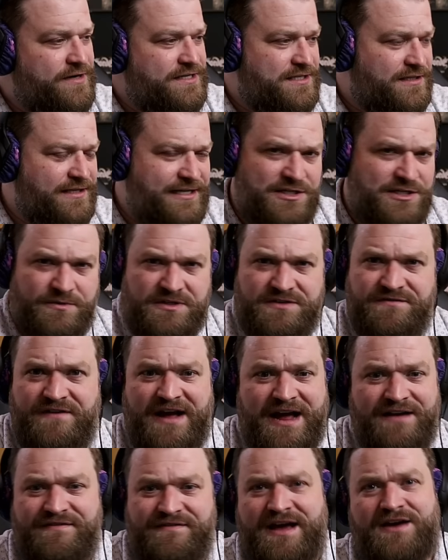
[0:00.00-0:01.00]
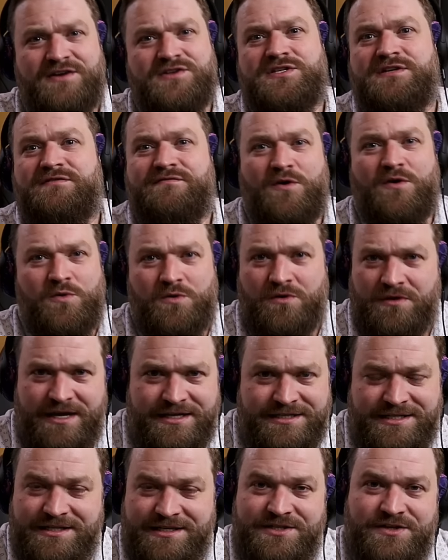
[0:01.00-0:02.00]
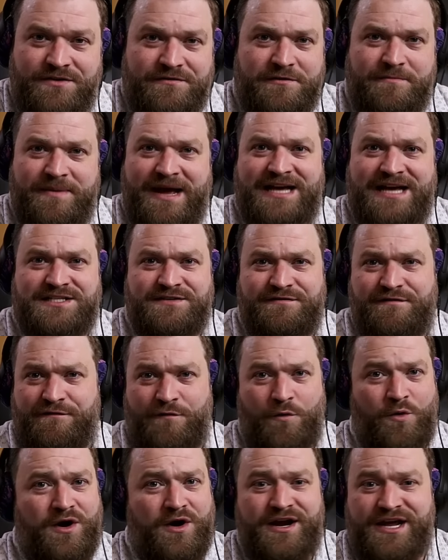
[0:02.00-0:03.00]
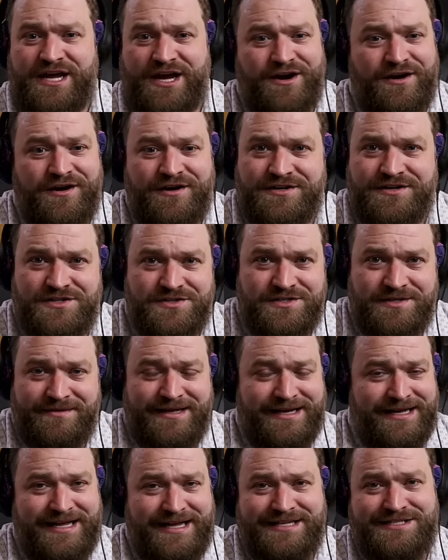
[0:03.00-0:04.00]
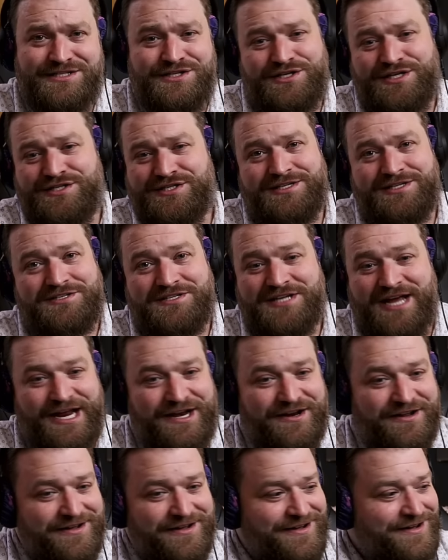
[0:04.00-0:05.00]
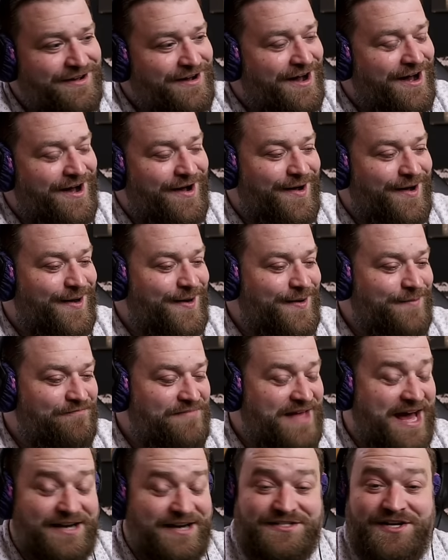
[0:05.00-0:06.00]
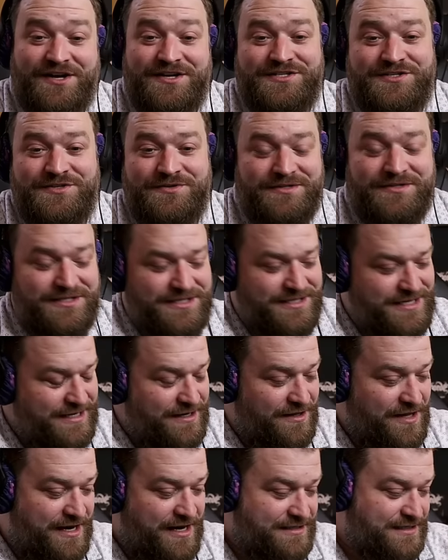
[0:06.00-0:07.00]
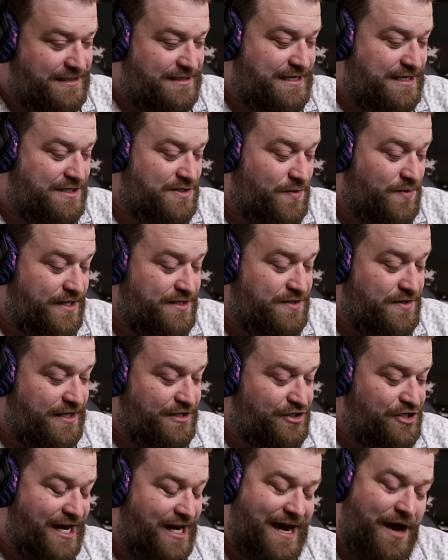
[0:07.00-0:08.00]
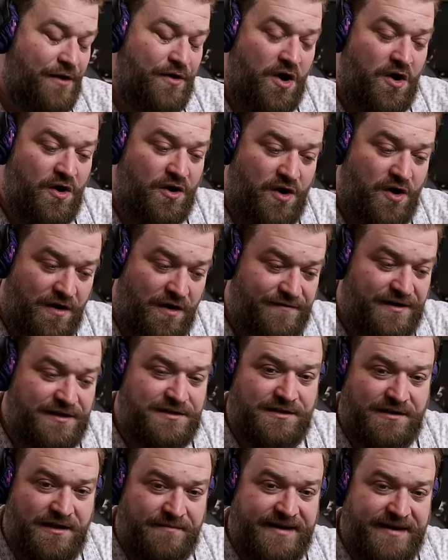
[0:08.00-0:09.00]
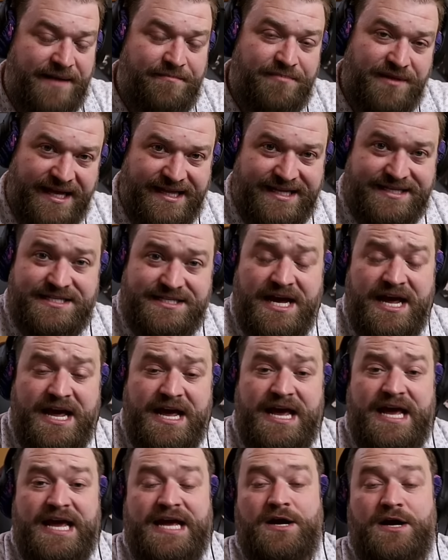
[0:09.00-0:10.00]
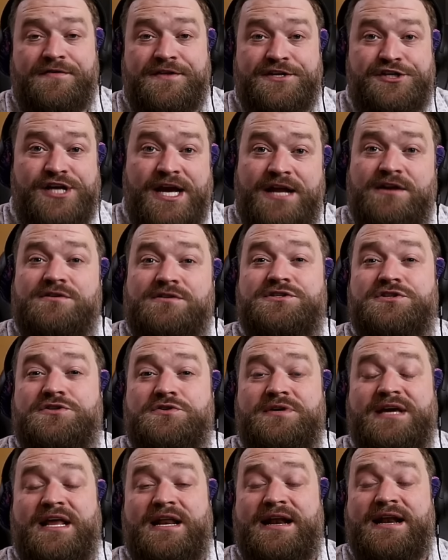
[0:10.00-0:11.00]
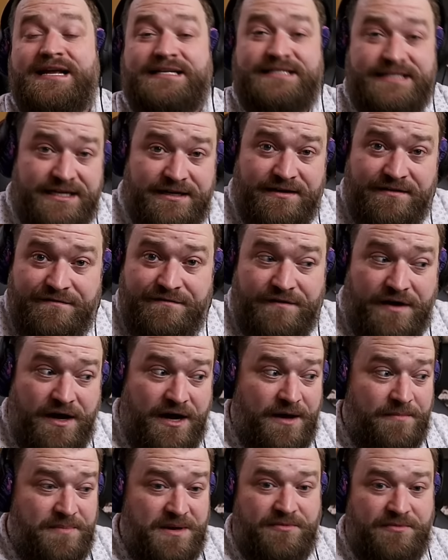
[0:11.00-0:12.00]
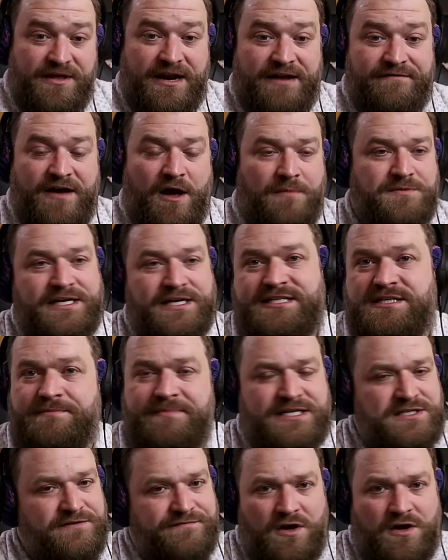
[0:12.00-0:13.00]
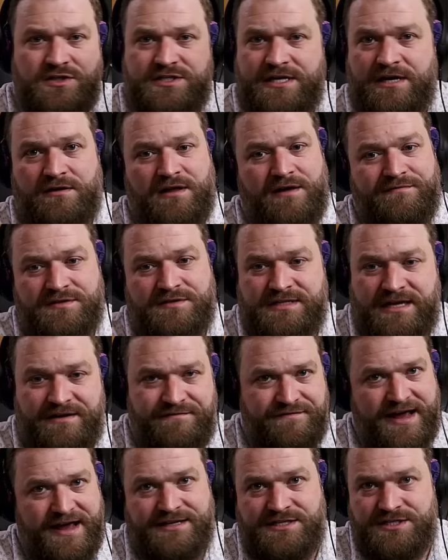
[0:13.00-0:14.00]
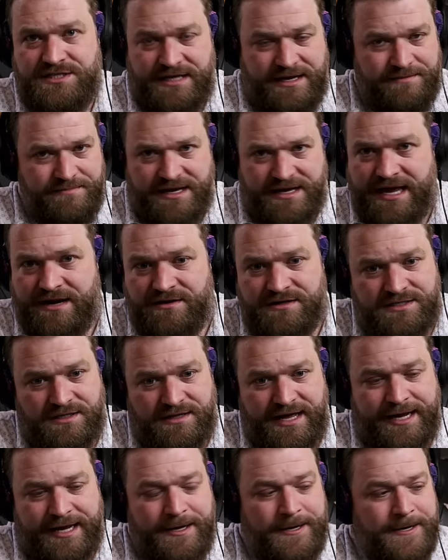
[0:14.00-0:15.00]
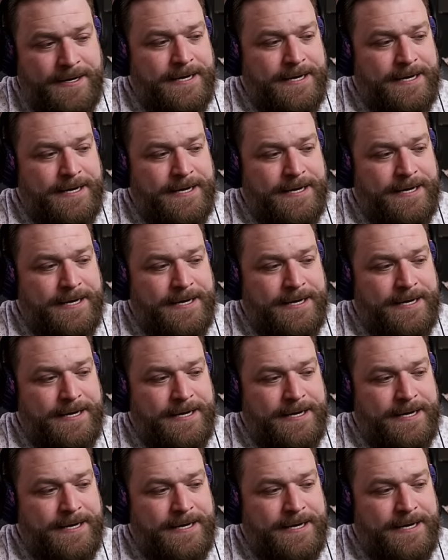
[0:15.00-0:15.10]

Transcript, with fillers: recently. It's almost five thousand vocal lessons over the past four years or something like that. It's it's insane. Um, had a ton of students, seen a lot of success stories. You can check out our Kardavox alumni playlist here on the channel to get an idea of uh, people that I've helped. It's a mix of all skill levels, advanced and beginners alike.